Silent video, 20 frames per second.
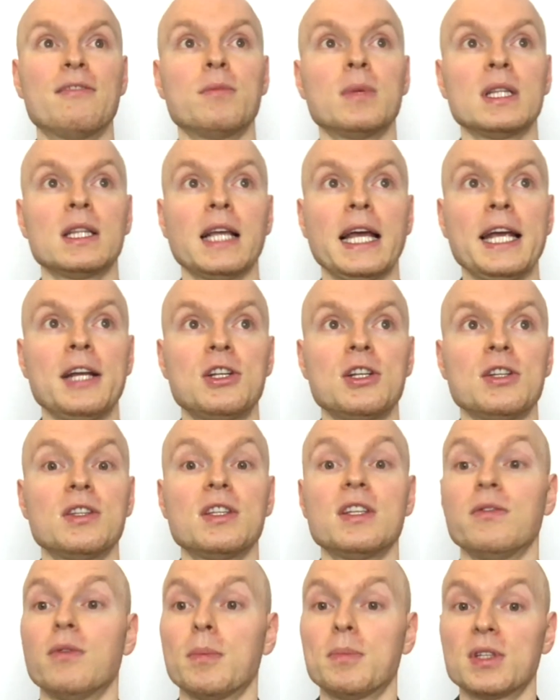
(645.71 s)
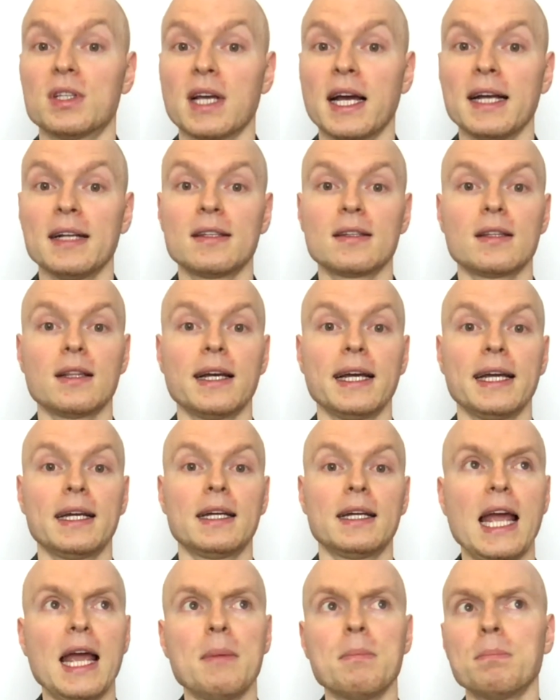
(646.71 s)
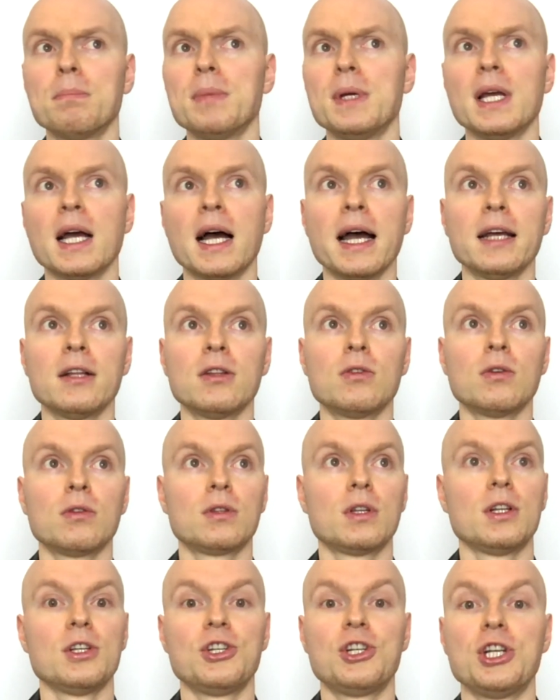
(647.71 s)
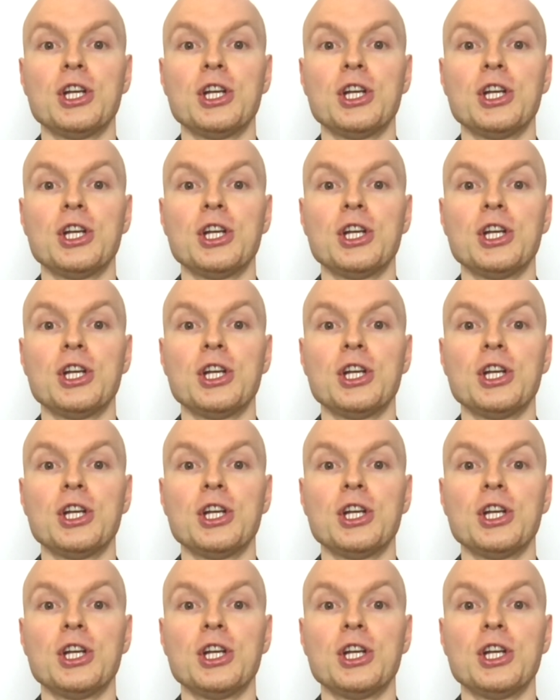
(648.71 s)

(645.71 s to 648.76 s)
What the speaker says: government agency websites like mpi.govt.nz,